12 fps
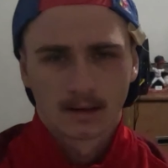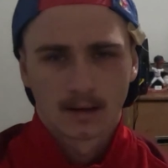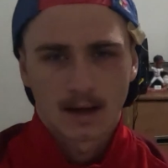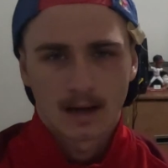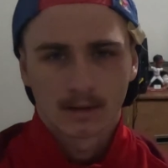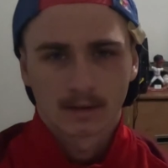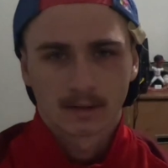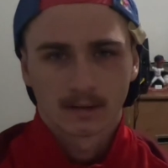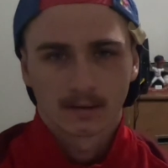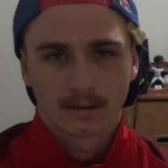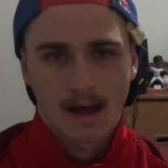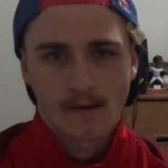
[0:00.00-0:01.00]
how is
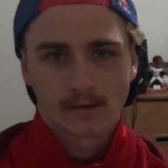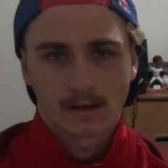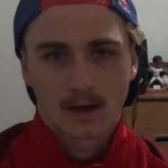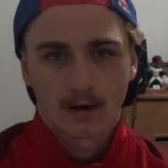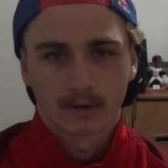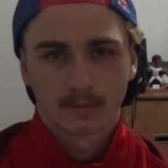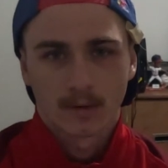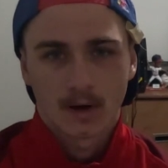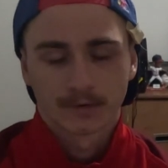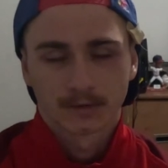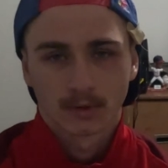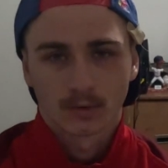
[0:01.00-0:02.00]
this Advent Health
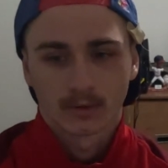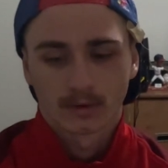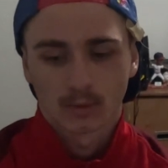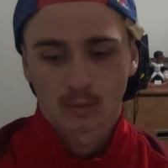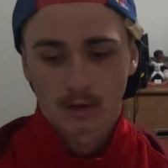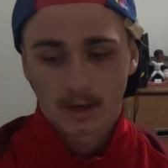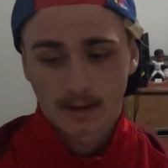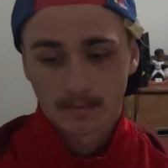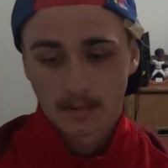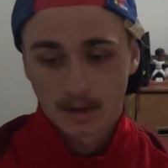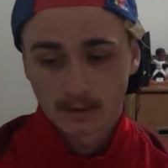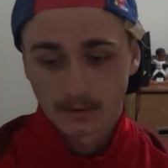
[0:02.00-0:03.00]
sponsor going to work?
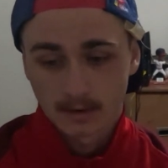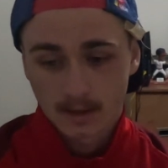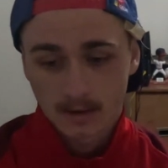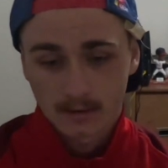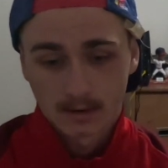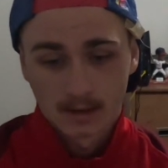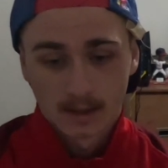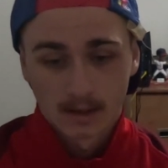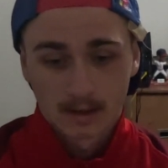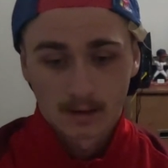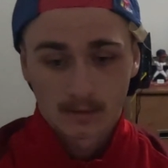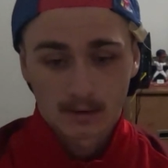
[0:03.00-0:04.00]
But you know,
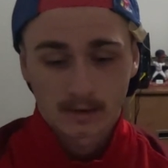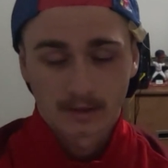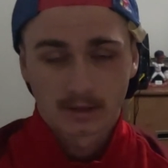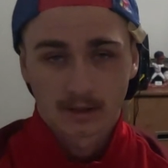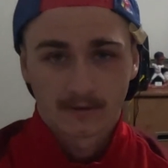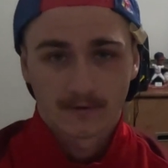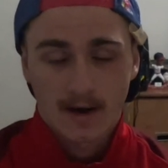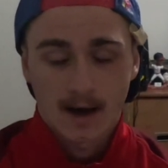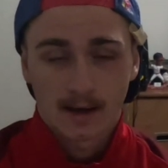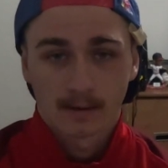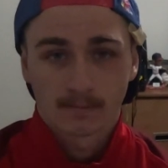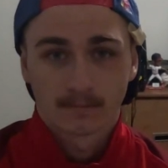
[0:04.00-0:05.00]
it works just
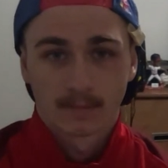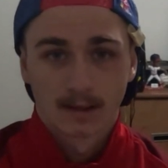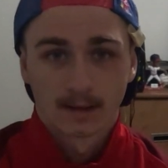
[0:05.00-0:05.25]
fine.